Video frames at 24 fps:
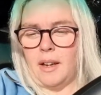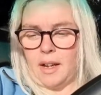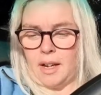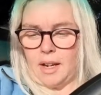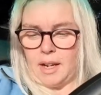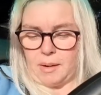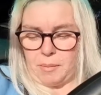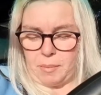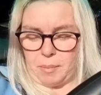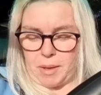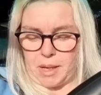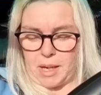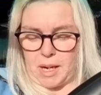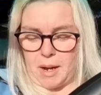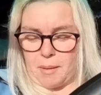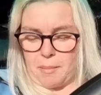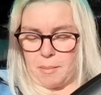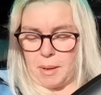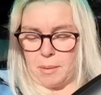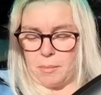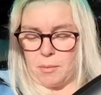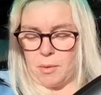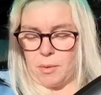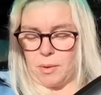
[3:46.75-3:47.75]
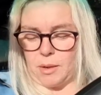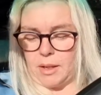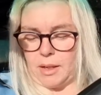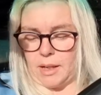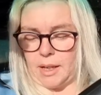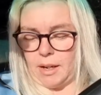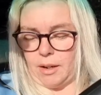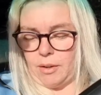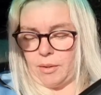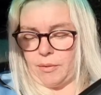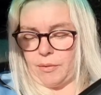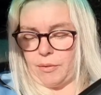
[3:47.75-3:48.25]
it becoming more
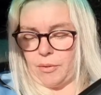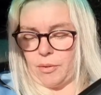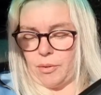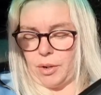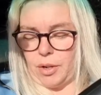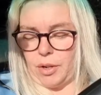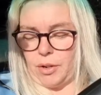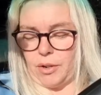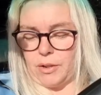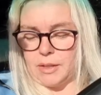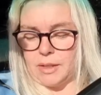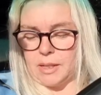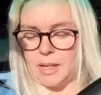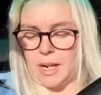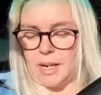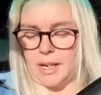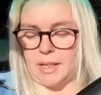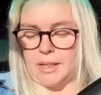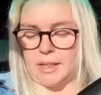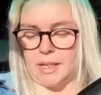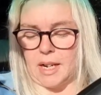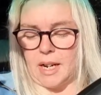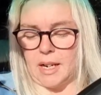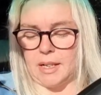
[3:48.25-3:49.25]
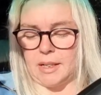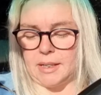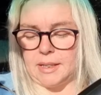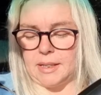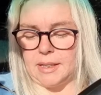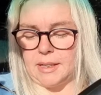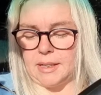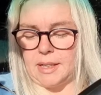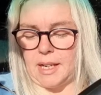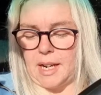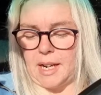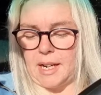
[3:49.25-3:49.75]
clearer for you, starting to
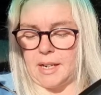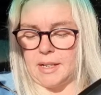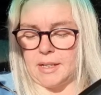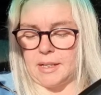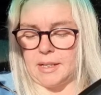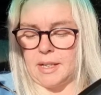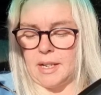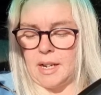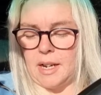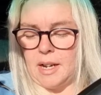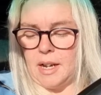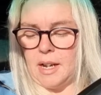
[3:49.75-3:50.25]
understand